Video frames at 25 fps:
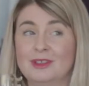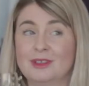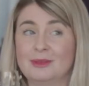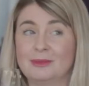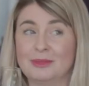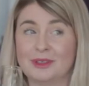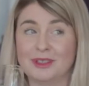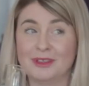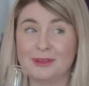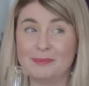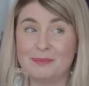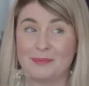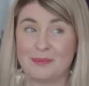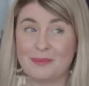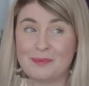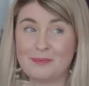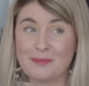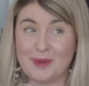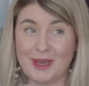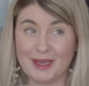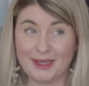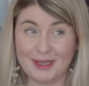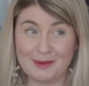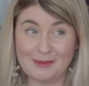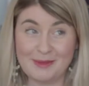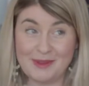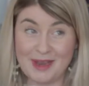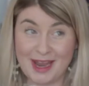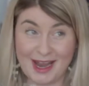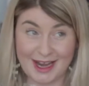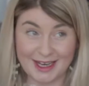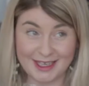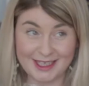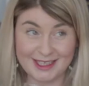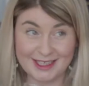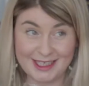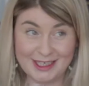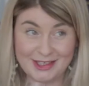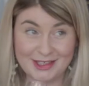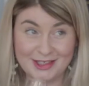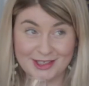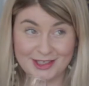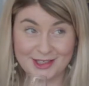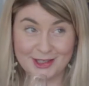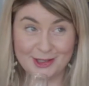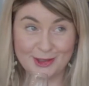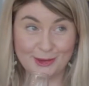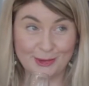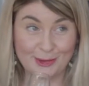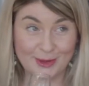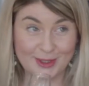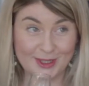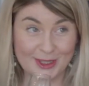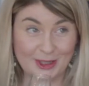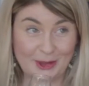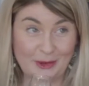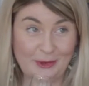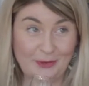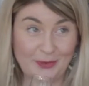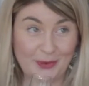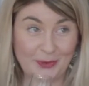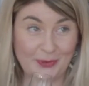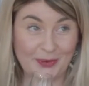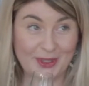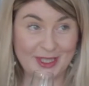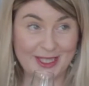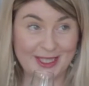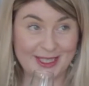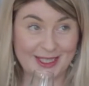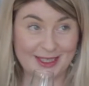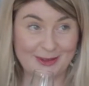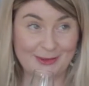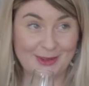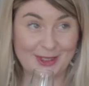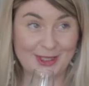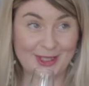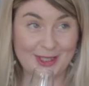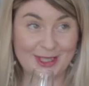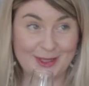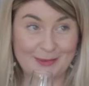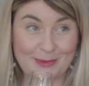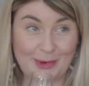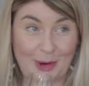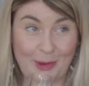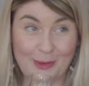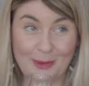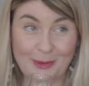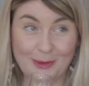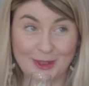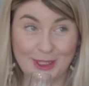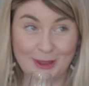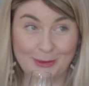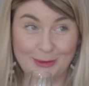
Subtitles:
But the next stage is the nosing of the whisky, which is probably the